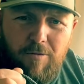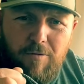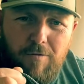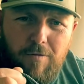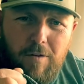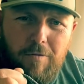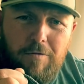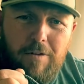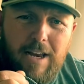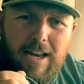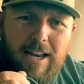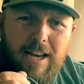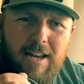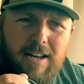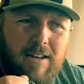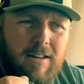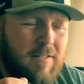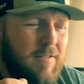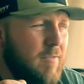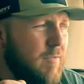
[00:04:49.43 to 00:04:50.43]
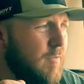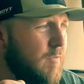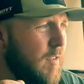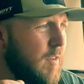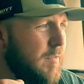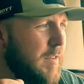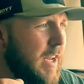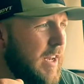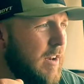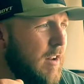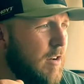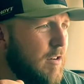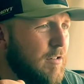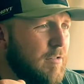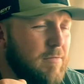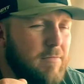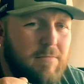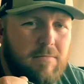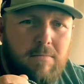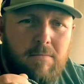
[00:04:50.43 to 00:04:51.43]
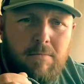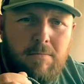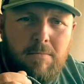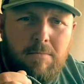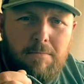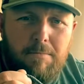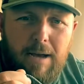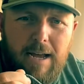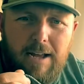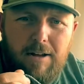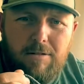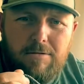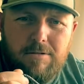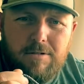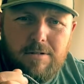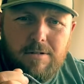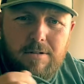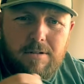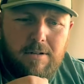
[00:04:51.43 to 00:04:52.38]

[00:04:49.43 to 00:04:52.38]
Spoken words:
1,500 pounds